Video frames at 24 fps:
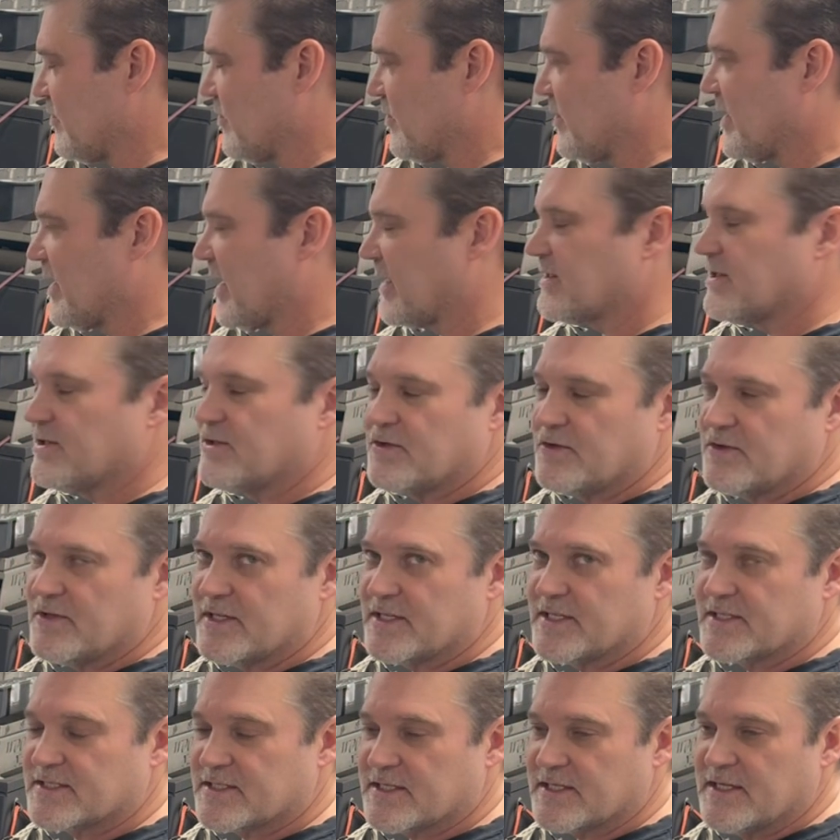We like to do
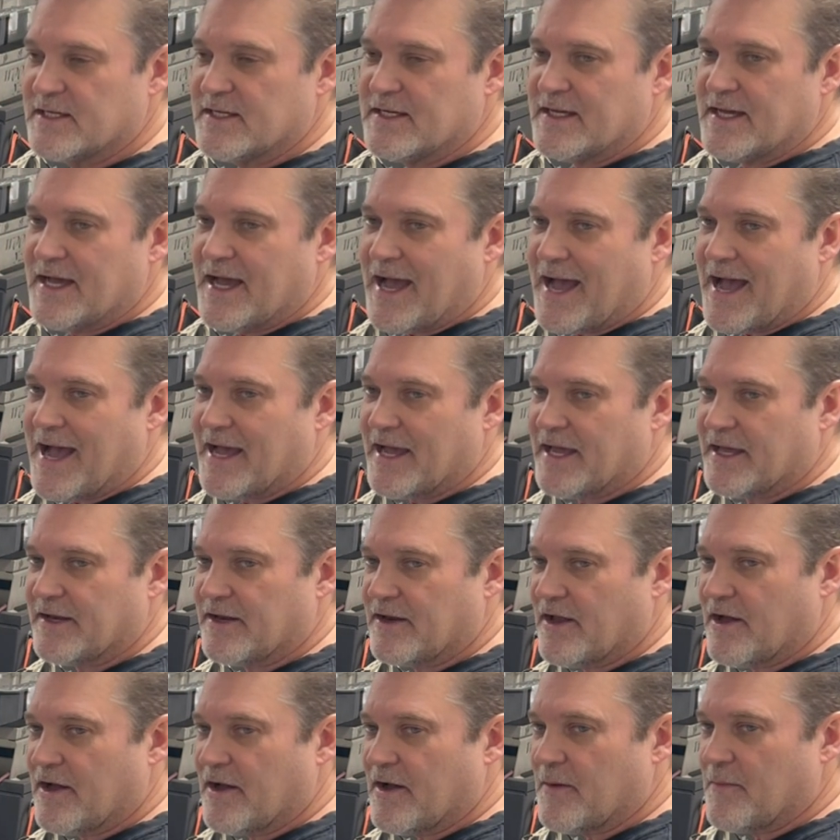this on
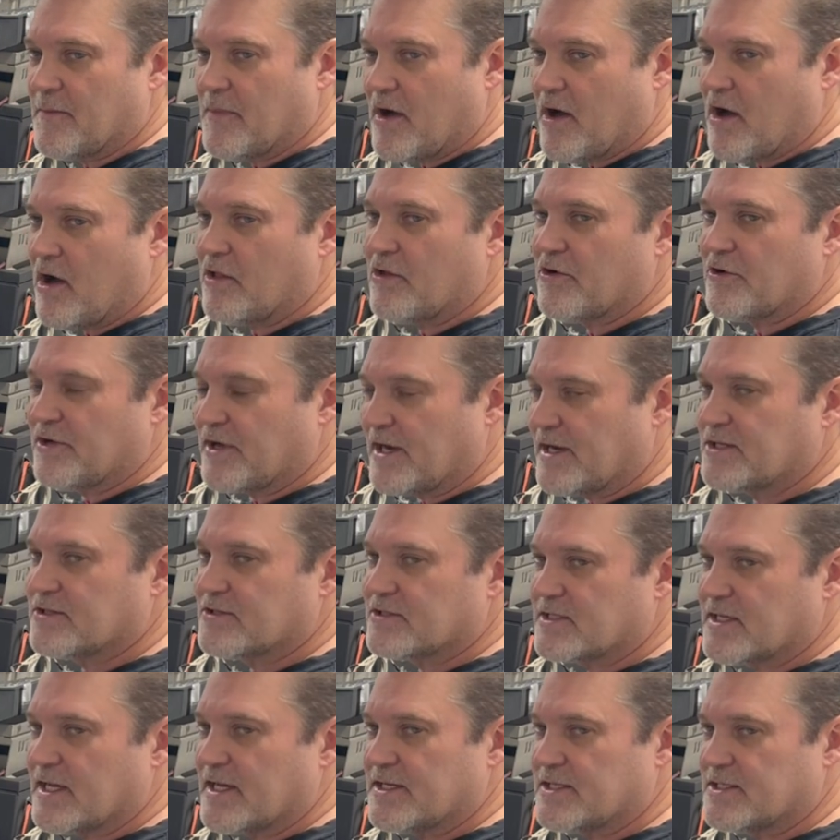all our
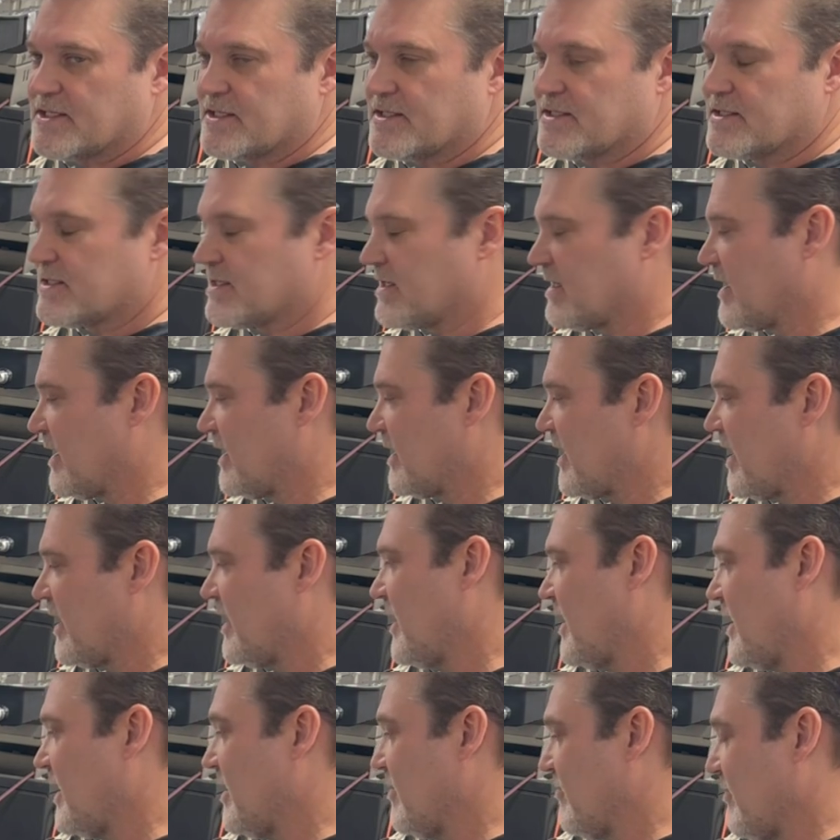nitrous engines and
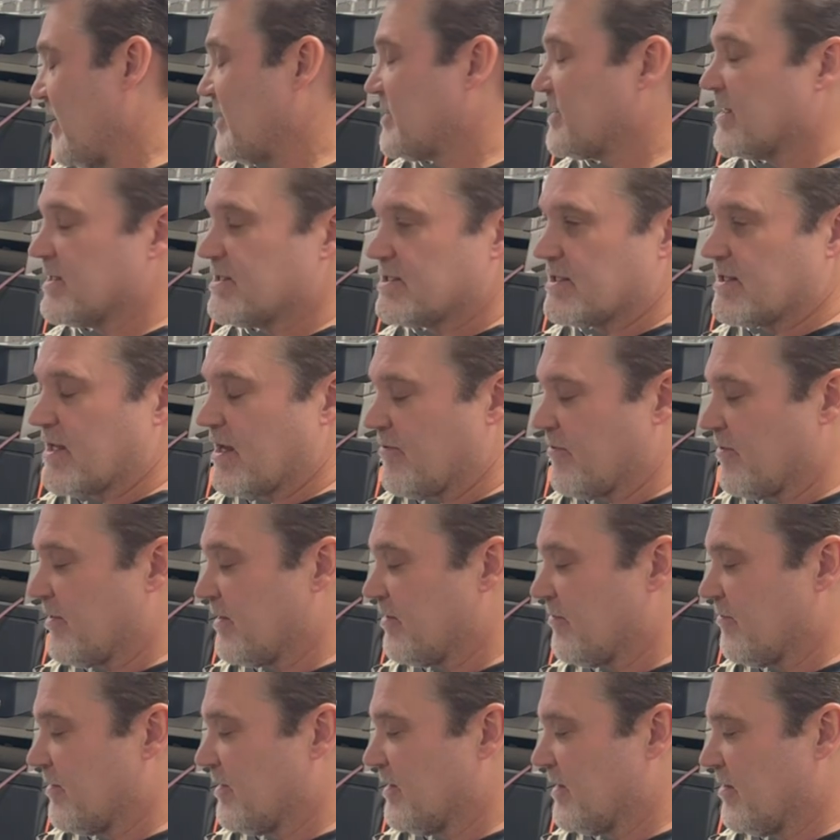any race engine that
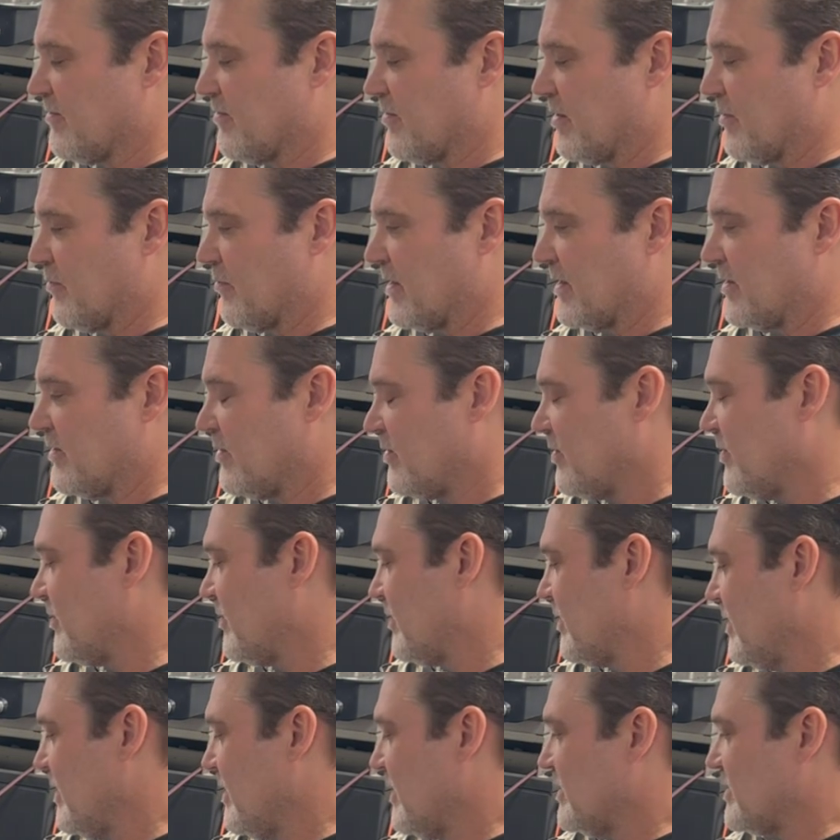really we
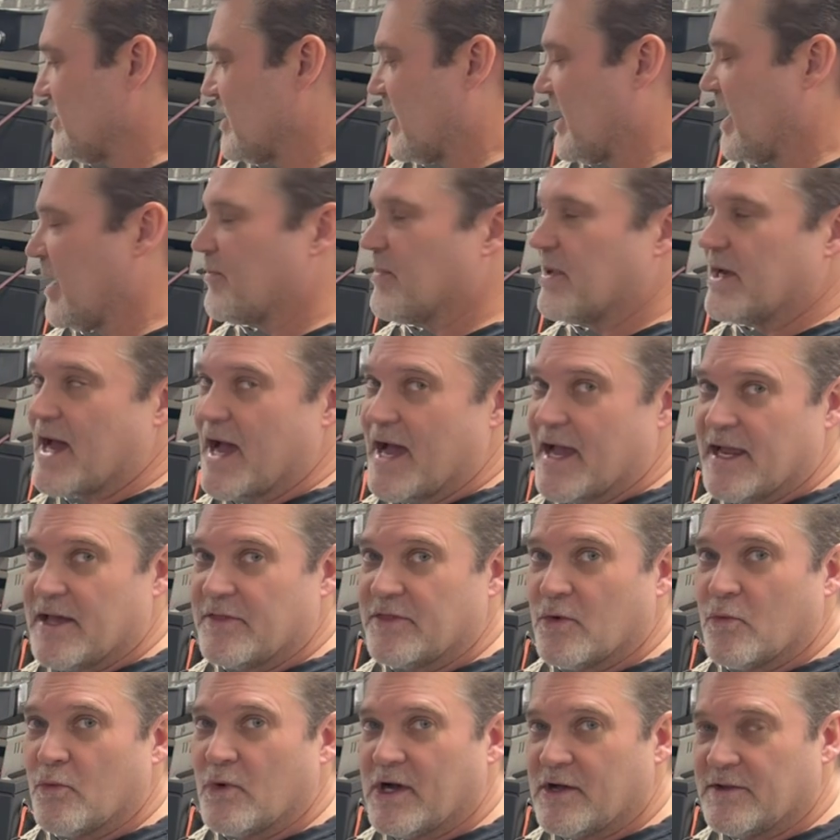do, to keep an eye on
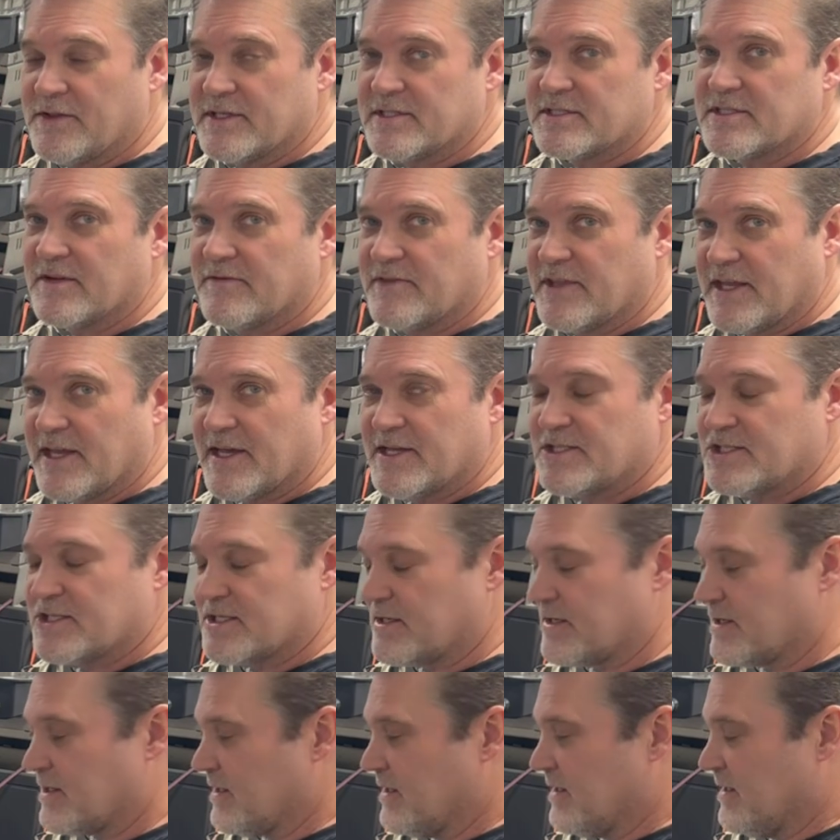the wellness of the
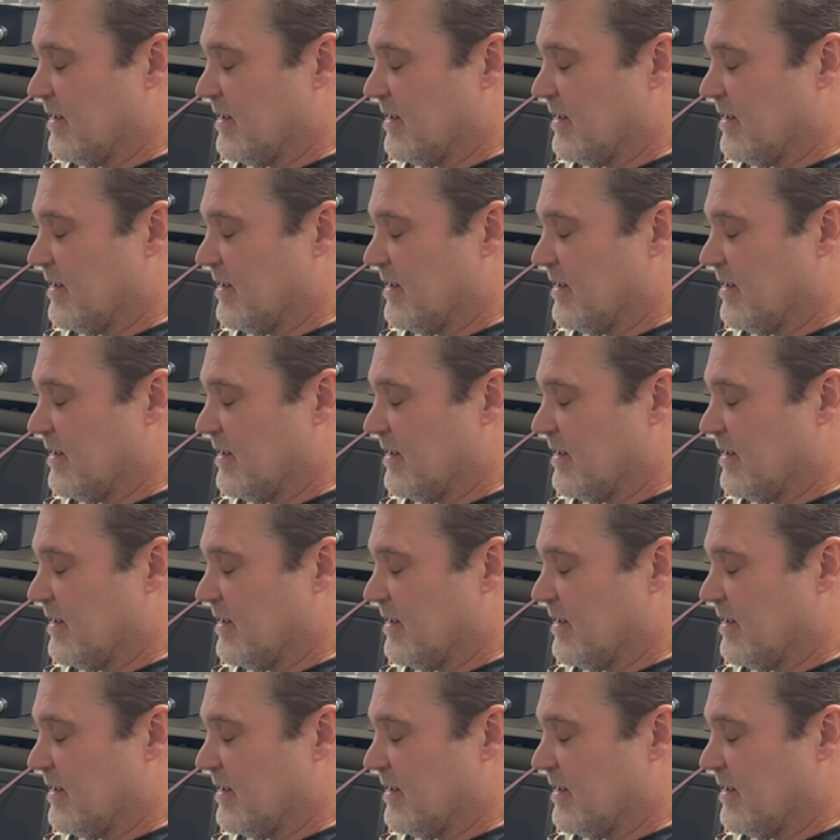engine.